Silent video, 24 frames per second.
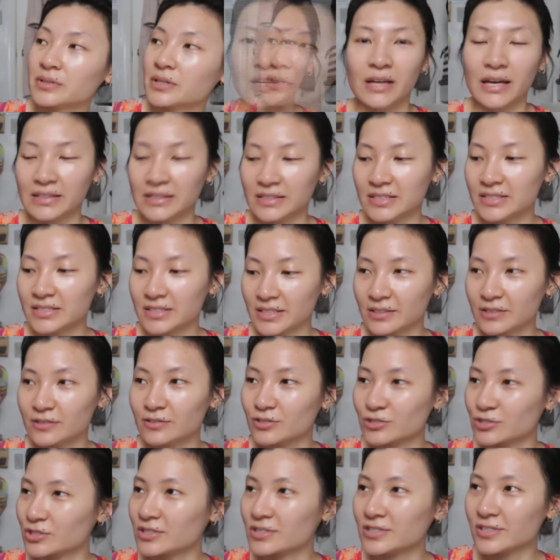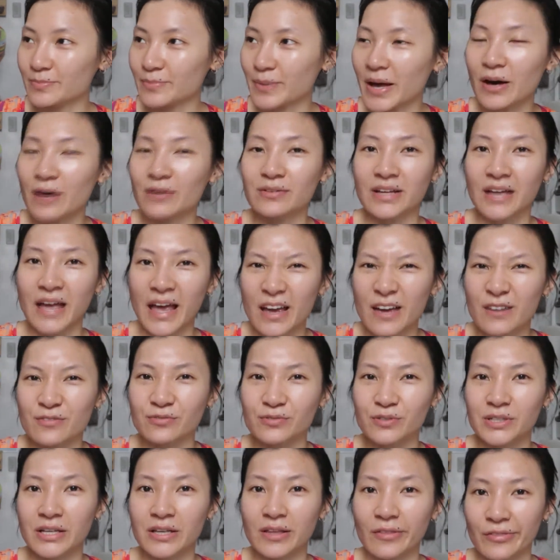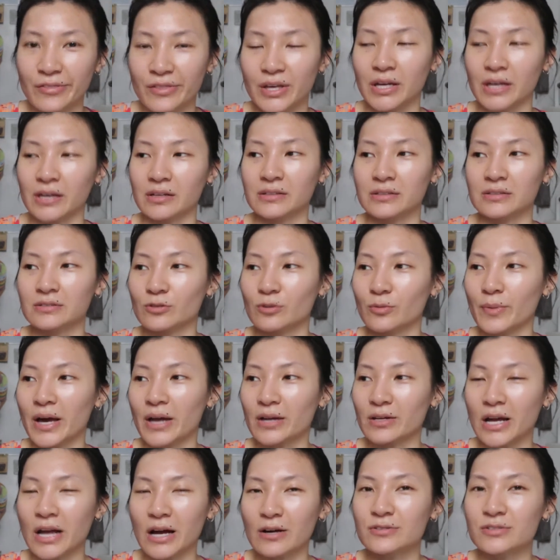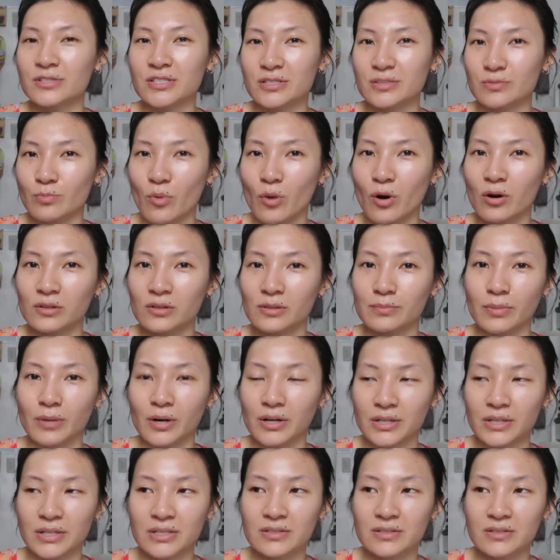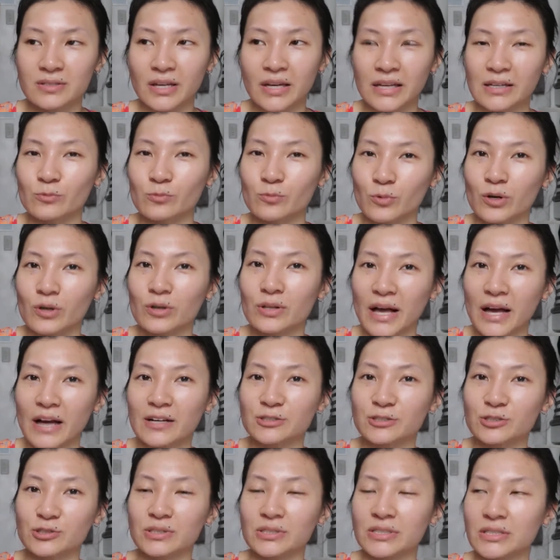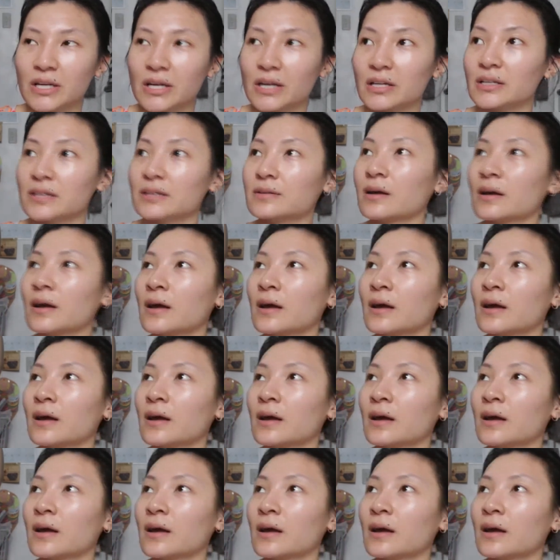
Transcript: And this kills just about everything. No matter how small a bug is, it will actually get it.